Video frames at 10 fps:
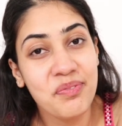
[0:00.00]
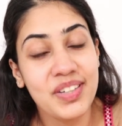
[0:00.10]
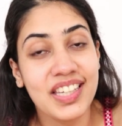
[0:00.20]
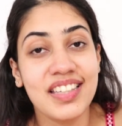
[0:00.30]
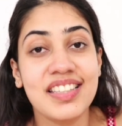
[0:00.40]

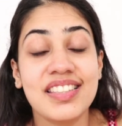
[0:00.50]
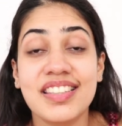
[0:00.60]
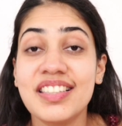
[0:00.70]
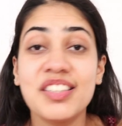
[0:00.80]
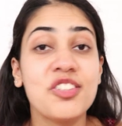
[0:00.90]
because
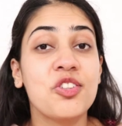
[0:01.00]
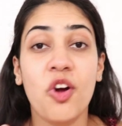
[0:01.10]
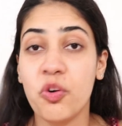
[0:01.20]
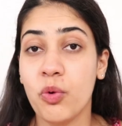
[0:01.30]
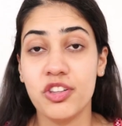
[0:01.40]
this is
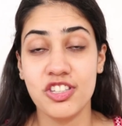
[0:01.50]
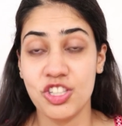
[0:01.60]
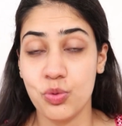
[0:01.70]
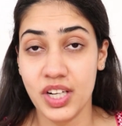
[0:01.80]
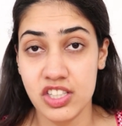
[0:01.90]
not what the
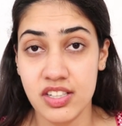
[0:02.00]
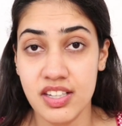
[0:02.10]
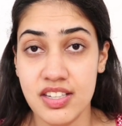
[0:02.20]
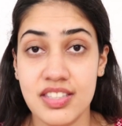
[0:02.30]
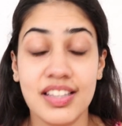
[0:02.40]
situation
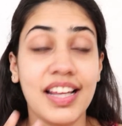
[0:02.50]
is.